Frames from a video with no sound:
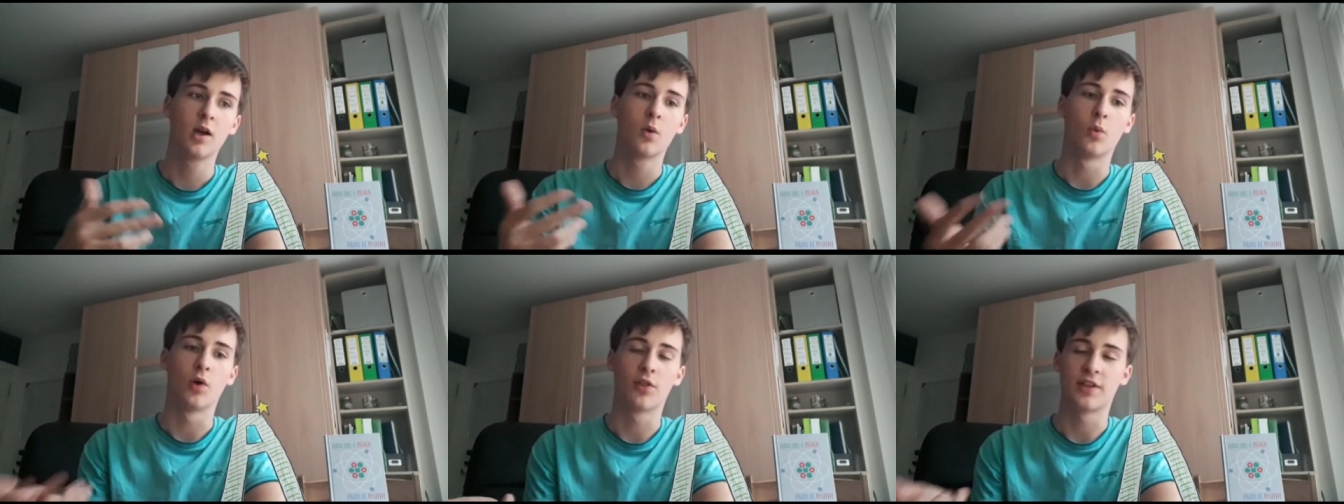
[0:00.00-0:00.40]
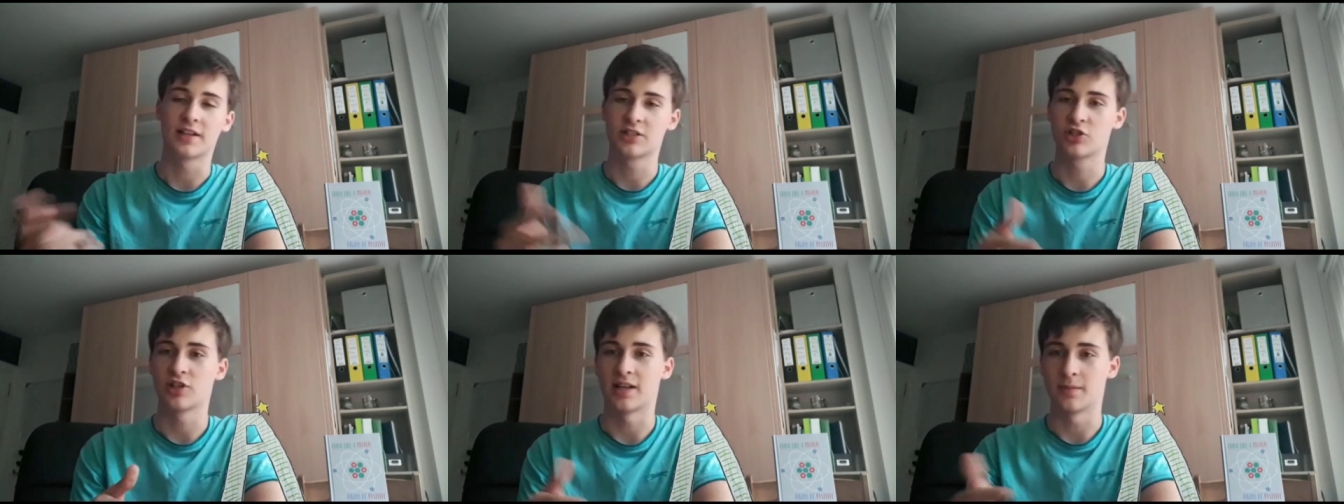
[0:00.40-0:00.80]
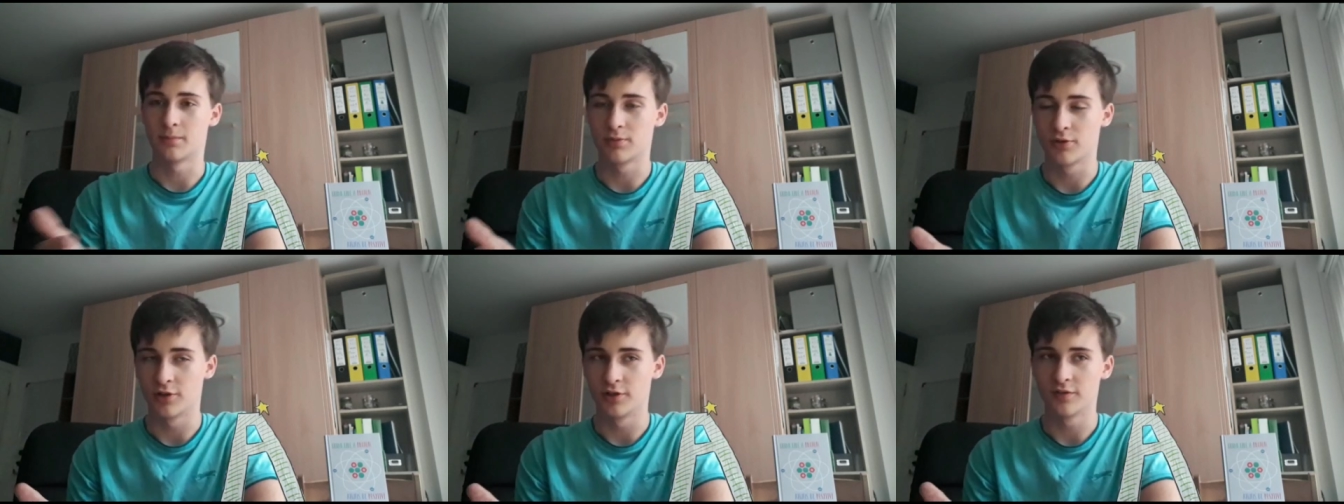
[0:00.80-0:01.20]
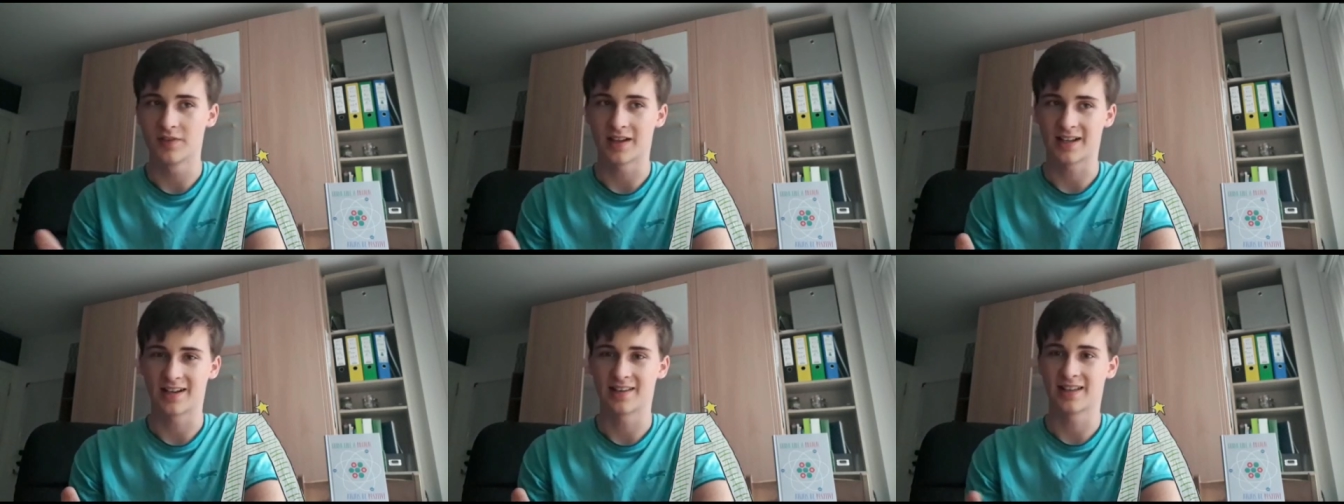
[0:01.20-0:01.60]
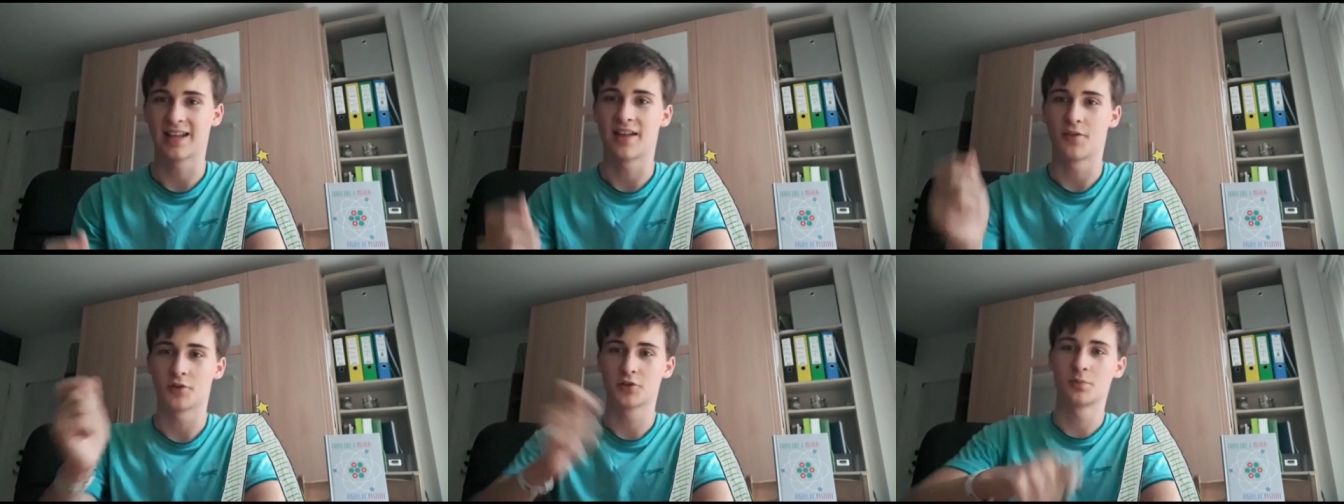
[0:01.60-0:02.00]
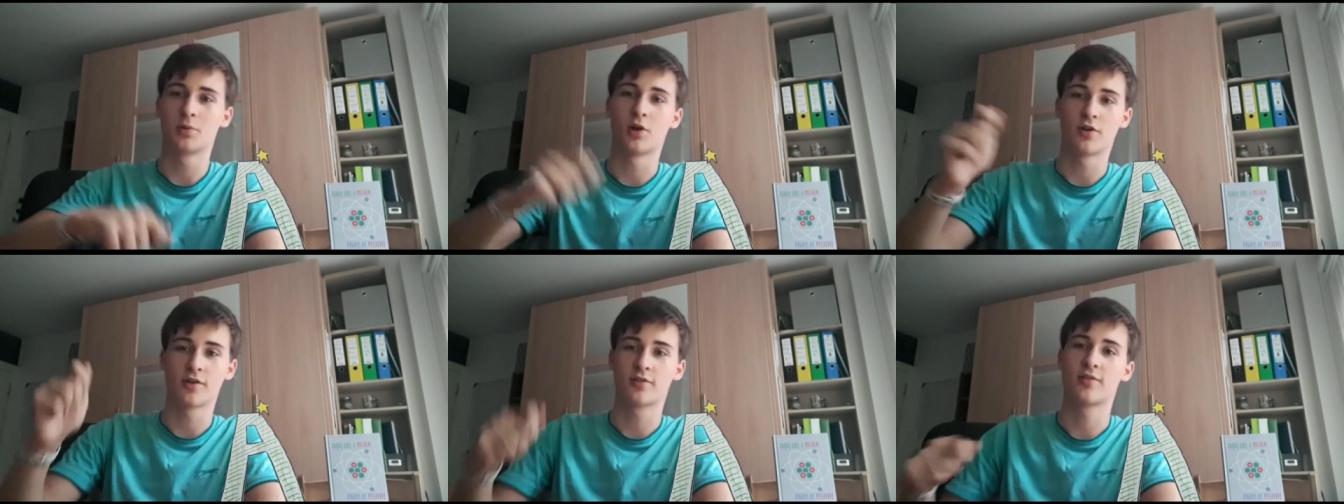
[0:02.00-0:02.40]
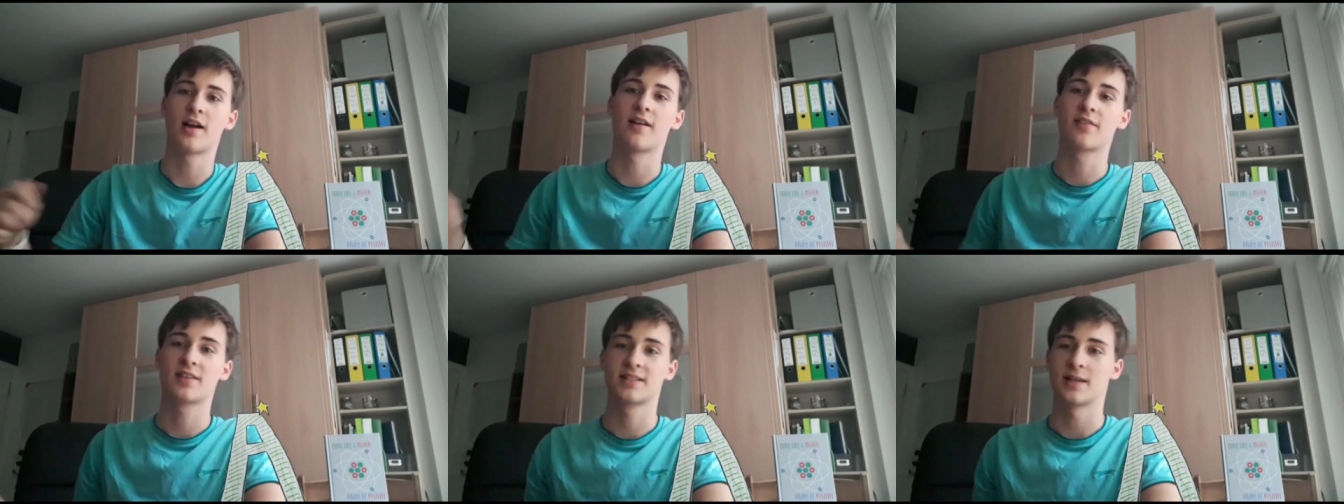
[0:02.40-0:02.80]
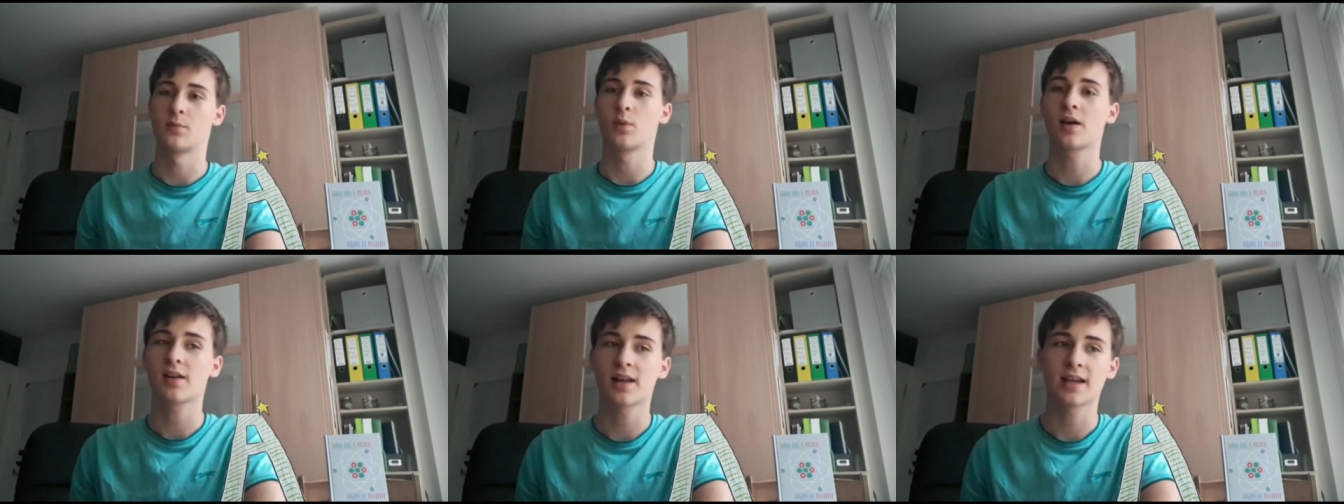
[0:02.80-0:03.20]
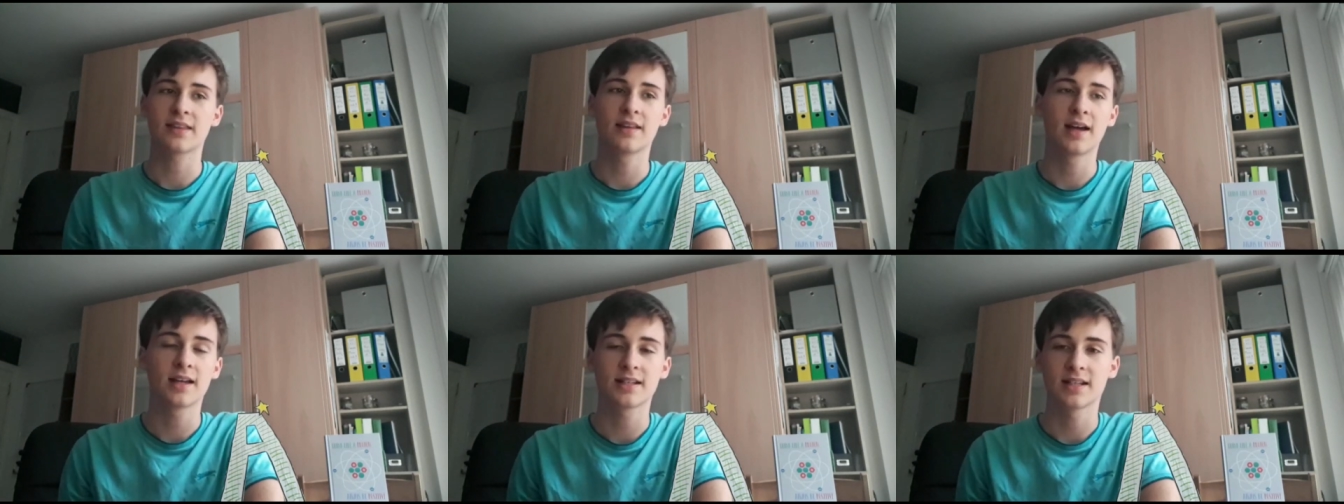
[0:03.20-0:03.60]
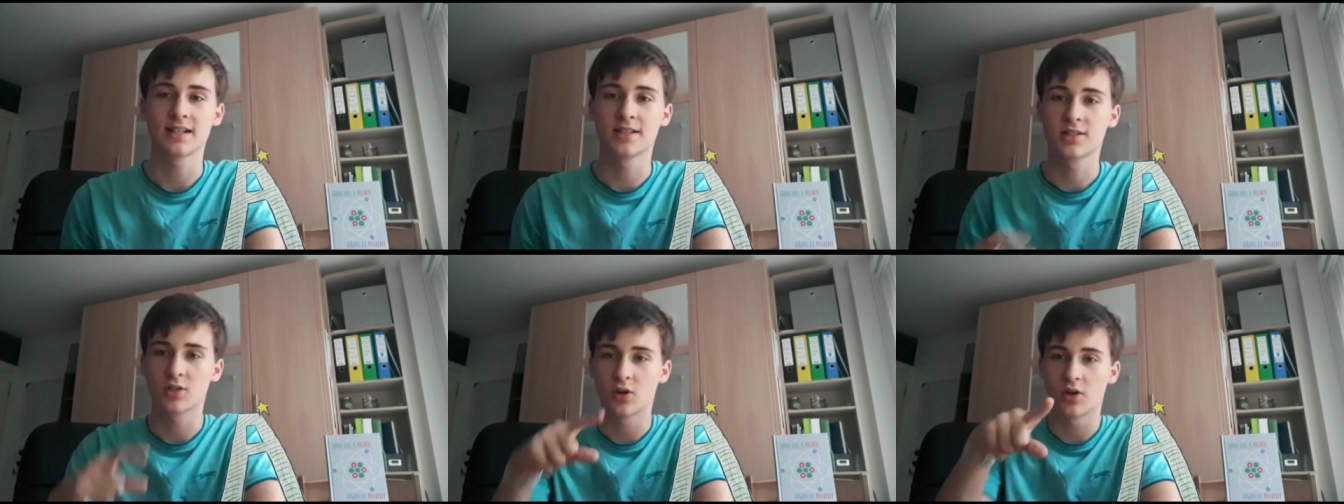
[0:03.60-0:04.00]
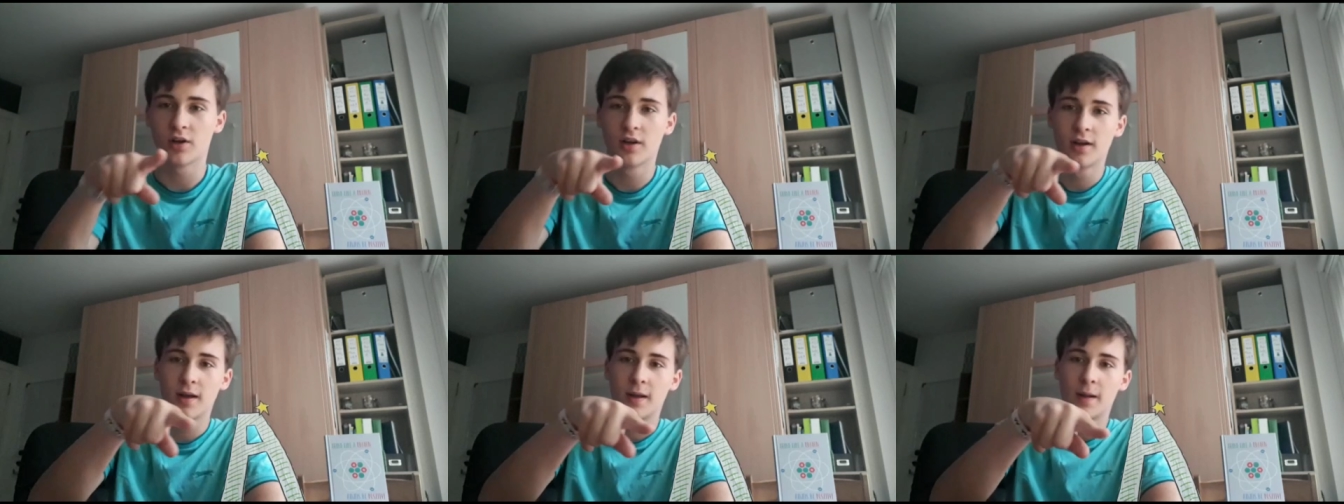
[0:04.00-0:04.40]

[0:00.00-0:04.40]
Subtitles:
what things should I improve, that kind of thing. And also plotted a graph because I'm weird like that, and saw,